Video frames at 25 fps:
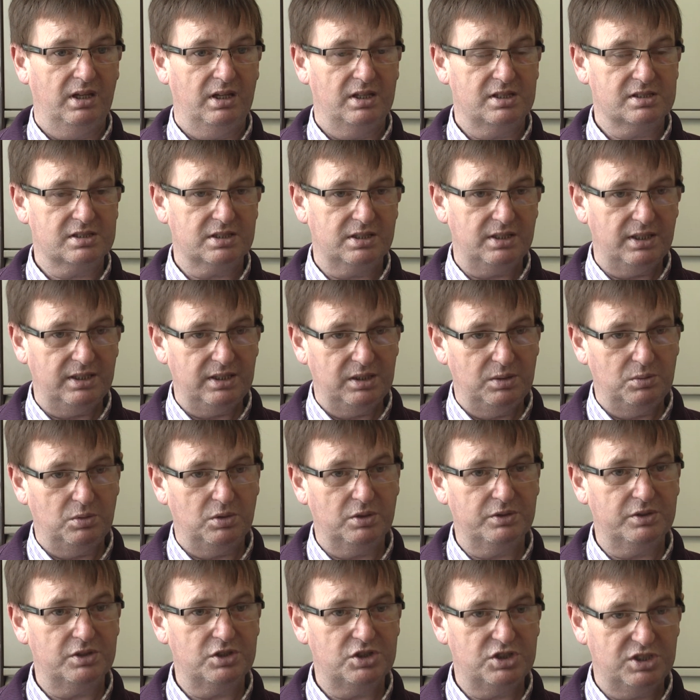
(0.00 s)
Is it any
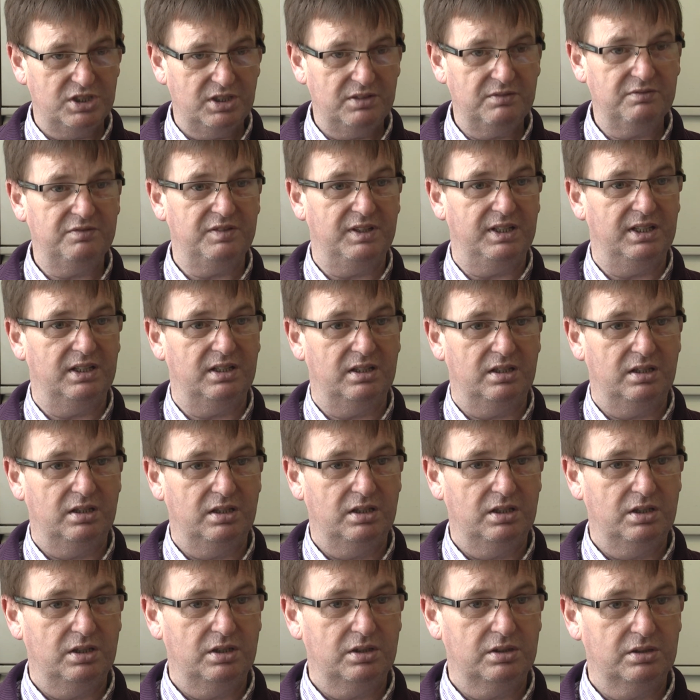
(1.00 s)
wonder Sinn Féin
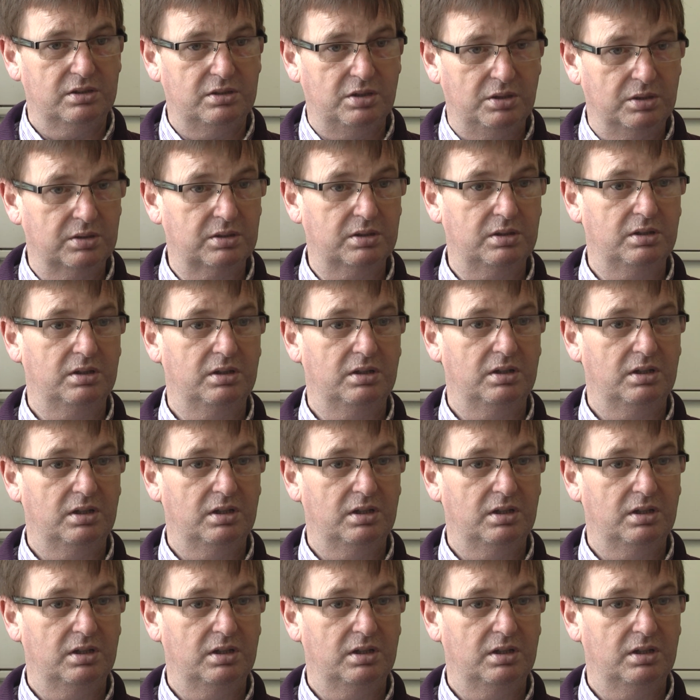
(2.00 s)
took